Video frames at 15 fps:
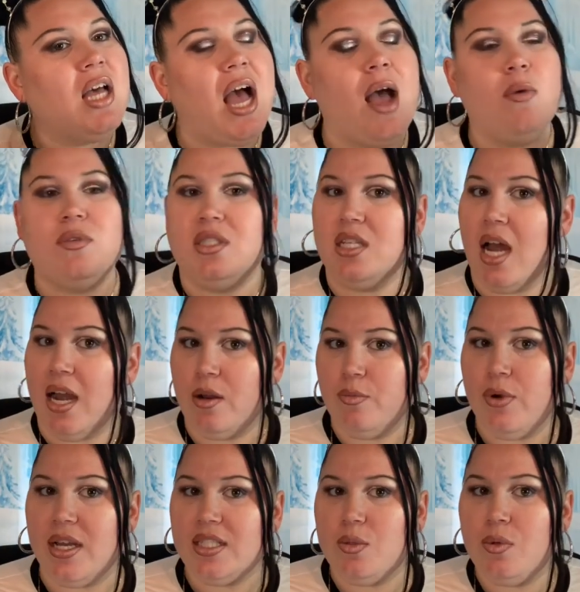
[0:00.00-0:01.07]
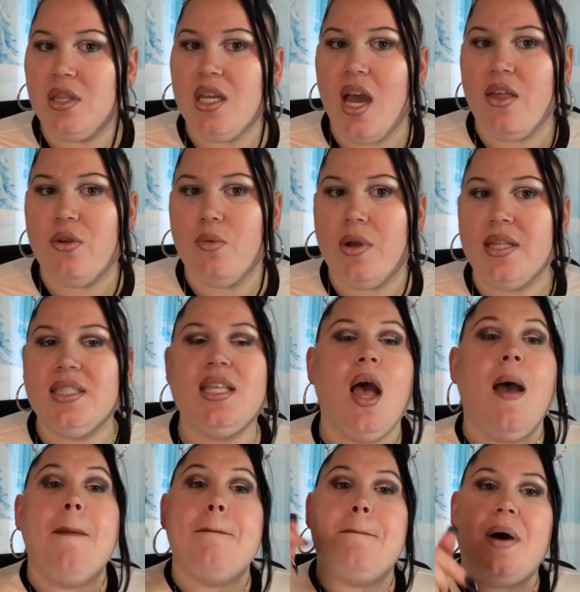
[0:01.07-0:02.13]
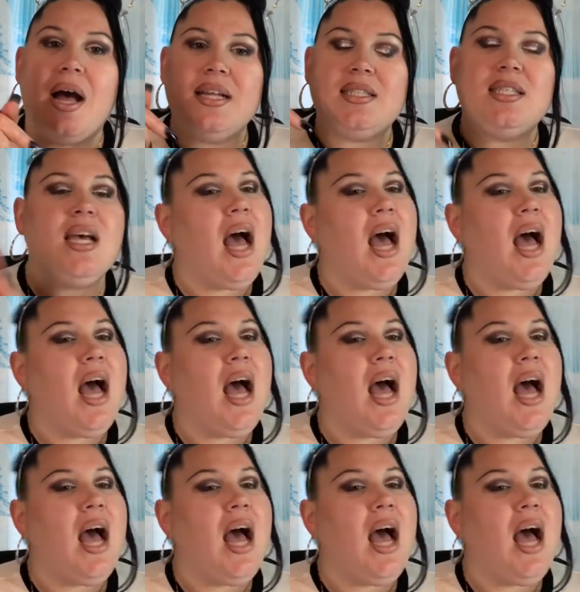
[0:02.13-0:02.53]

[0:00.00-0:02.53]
I was not impressed with the other ones, but